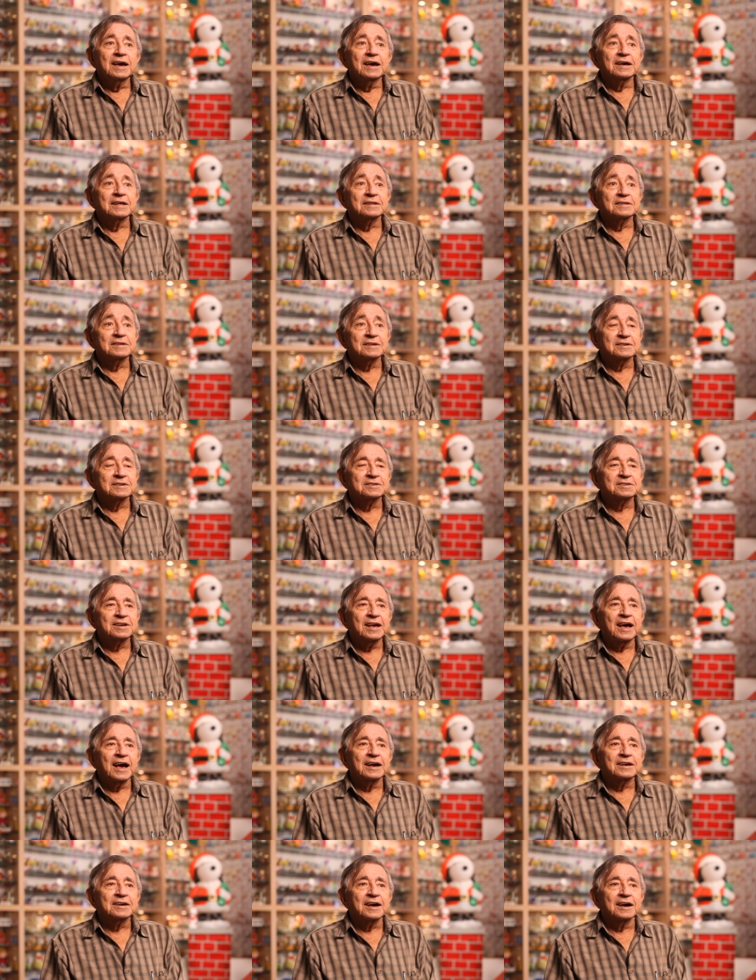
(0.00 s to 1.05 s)
And to
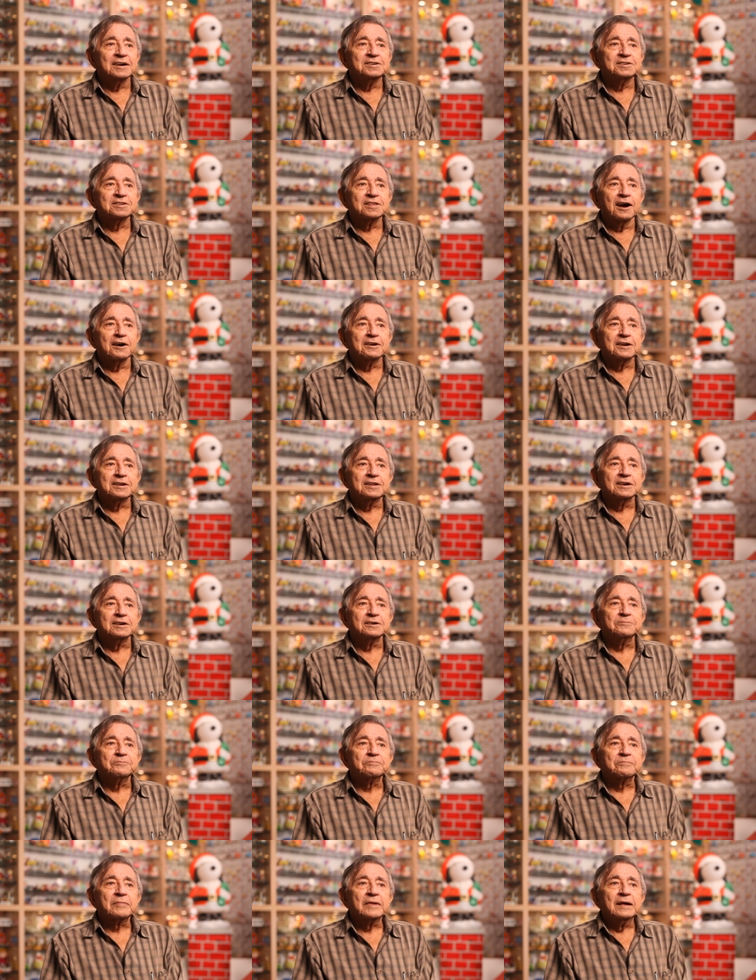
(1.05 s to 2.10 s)
say, I, I started
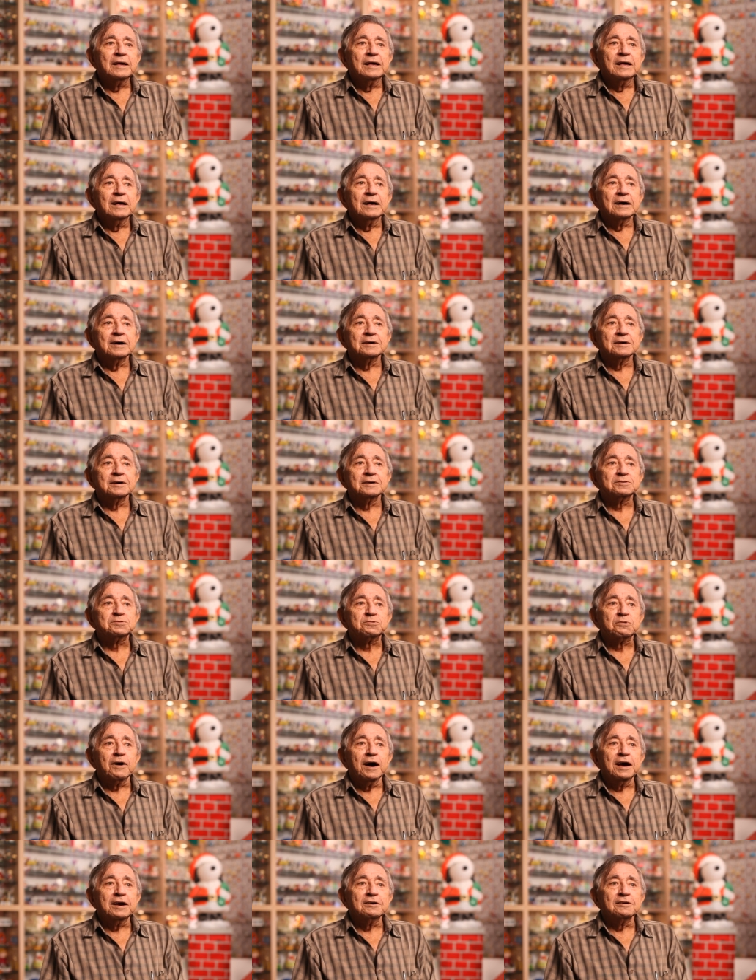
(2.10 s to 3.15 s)
a, a, a,
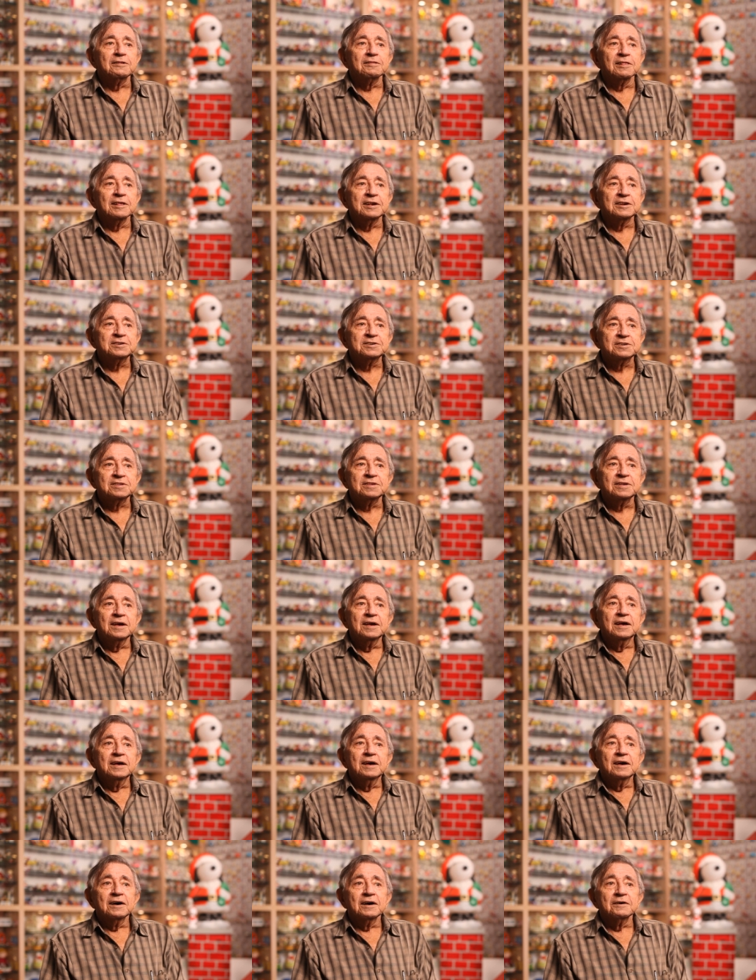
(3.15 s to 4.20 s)
trial list
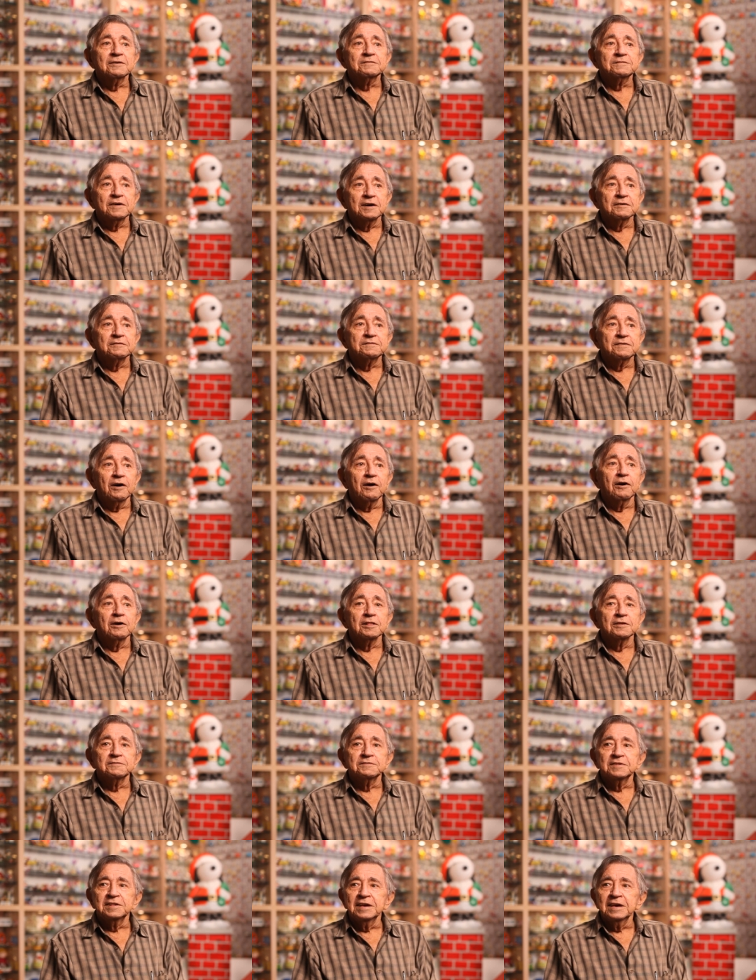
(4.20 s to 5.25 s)
of, of
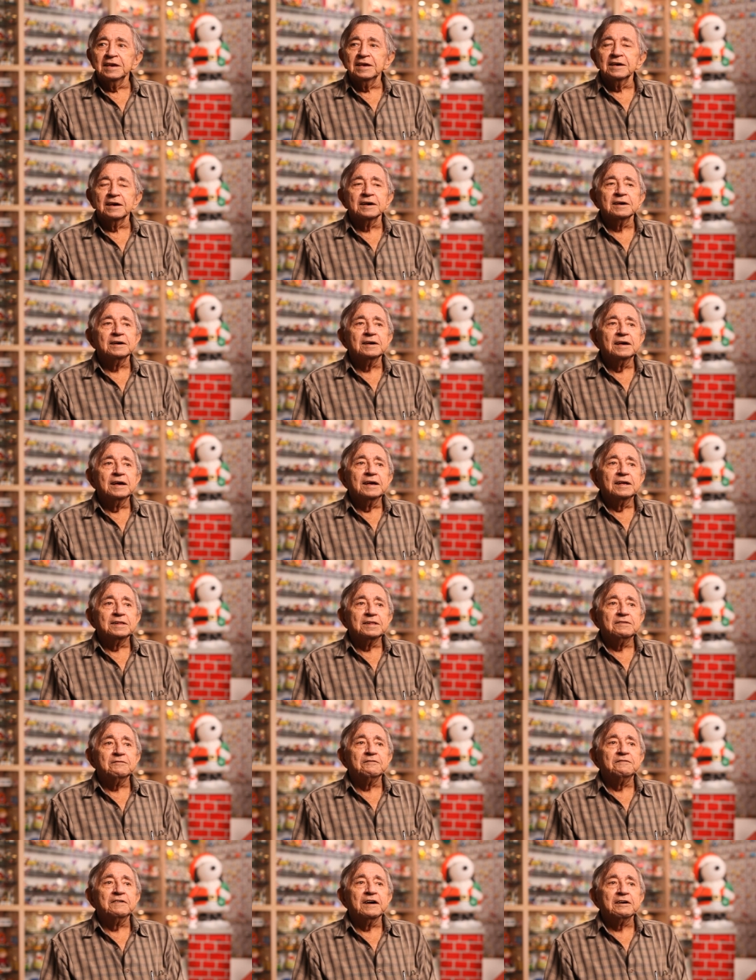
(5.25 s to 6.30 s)
all of the uh,
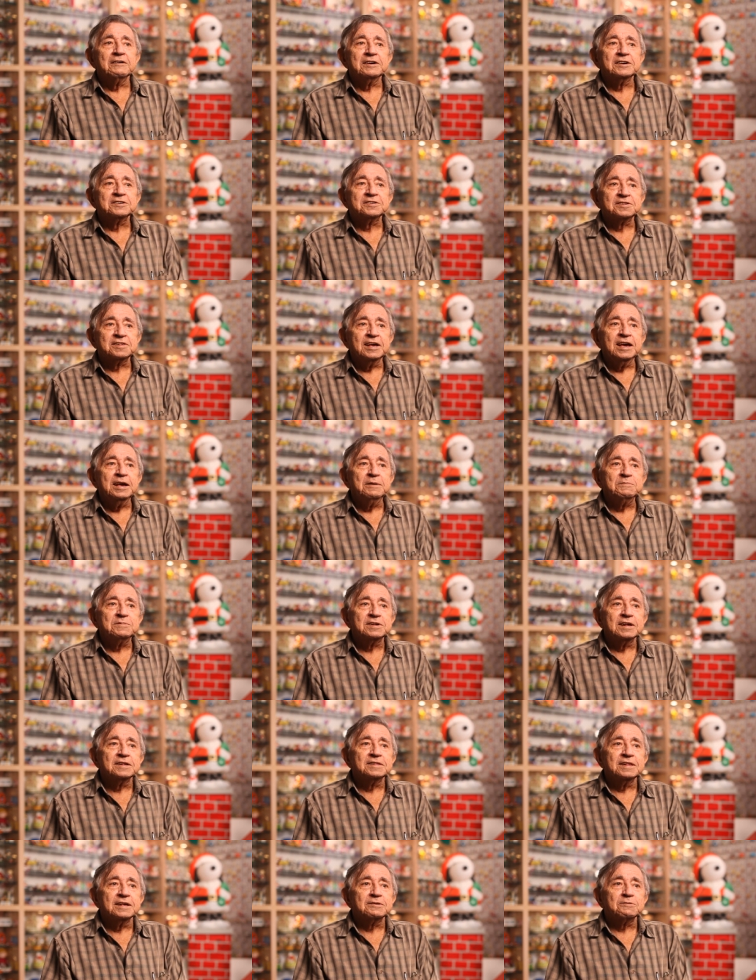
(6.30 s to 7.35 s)
various themes
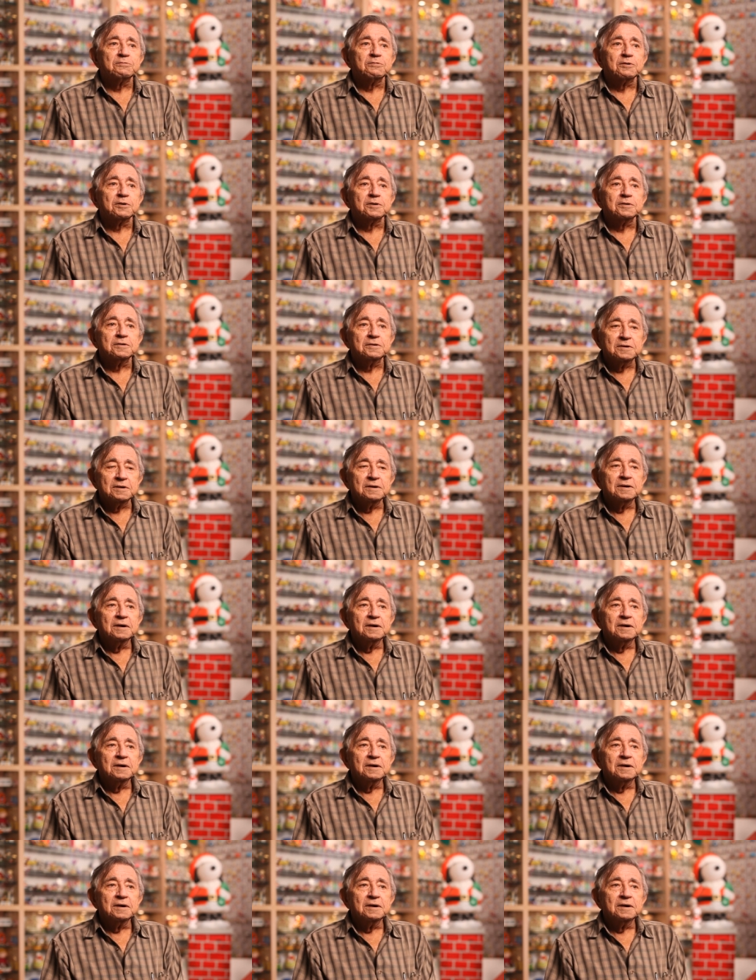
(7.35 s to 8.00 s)
that, that were